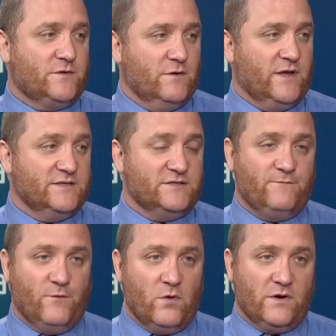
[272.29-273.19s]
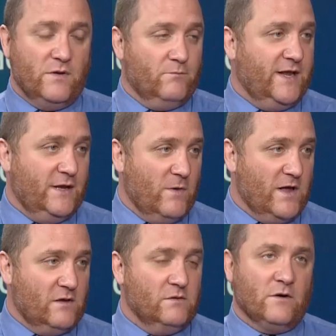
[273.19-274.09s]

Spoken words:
tokens for completing well